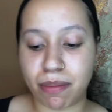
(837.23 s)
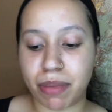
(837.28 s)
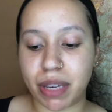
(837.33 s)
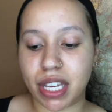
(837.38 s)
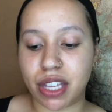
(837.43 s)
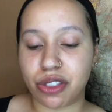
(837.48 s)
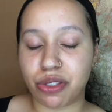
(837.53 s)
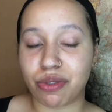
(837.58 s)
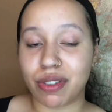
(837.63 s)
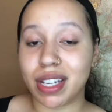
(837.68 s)

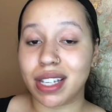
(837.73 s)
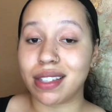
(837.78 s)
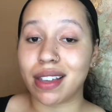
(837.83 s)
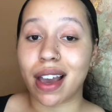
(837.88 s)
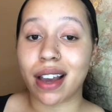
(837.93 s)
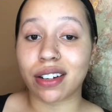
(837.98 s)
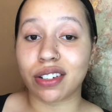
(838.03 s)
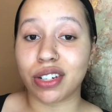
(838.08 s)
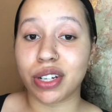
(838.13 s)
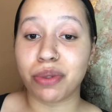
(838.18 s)
B3 is
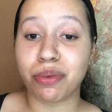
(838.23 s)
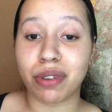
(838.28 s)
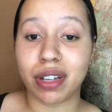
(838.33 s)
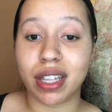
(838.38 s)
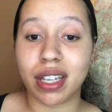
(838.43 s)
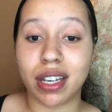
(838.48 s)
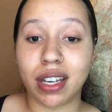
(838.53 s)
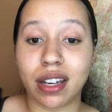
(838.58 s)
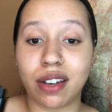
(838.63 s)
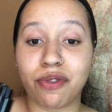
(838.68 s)
actually really
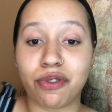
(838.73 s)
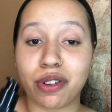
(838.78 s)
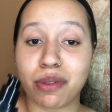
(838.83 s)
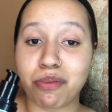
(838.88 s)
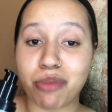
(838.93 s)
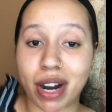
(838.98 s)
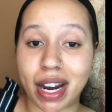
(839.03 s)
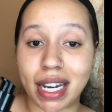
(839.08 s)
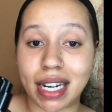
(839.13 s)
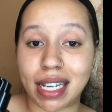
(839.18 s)
good for
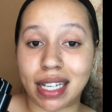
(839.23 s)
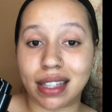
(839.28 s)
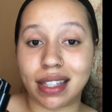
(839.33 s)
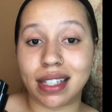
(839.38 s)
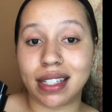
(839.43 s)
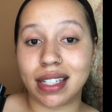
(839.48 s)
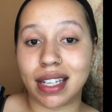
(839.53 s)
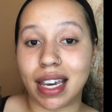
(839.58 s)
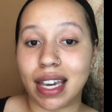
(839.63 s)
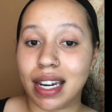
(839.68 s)
brightening the
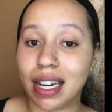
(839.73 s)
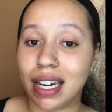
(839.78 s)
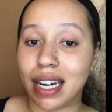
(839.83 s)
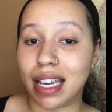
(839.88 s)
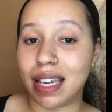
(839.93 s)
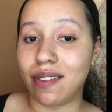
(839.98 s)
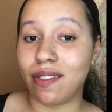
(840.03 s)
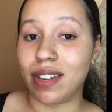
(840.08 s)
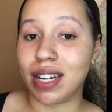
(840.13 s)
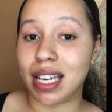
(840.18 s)
skin and
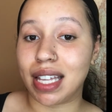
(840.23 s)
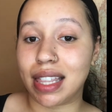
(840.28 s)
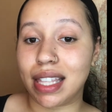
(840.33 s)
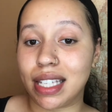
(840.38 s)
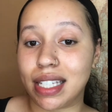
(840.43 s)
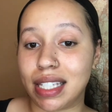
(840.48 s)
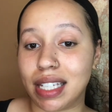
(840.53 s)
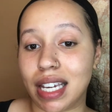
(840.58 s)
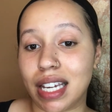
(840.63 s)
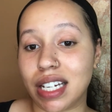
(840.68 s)
evening the
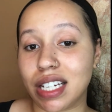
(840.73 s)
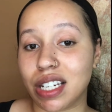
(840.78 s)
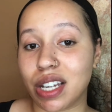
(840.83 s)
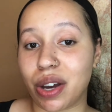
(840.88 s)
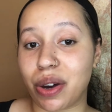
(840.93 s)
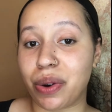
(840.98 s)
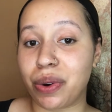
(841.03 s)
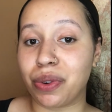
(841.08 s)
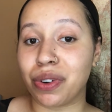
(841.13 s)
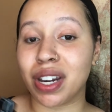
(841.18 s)
skin
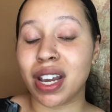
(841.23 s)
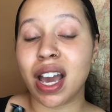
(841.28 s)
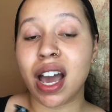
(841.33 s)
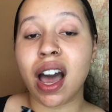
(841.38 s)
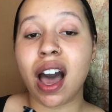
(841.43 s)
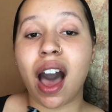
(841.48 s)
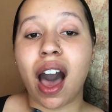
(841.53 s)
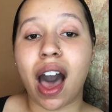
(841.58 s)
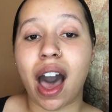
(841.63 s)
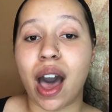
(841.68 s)
tone,
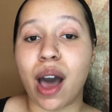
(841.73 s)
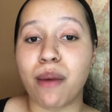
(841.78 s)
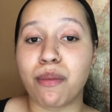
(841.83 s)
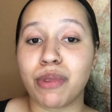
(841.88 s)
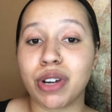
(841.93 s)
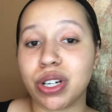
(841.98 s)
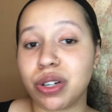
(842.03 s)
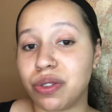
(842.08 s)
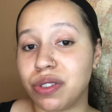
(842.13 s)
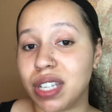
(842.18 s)

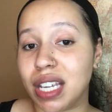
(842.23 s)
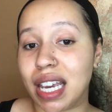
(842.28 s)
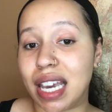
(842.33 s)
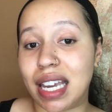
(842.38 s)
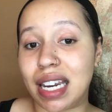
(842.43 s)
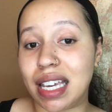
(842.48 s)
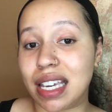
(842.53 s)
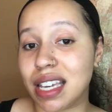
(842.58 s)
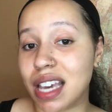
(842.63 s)
reducing any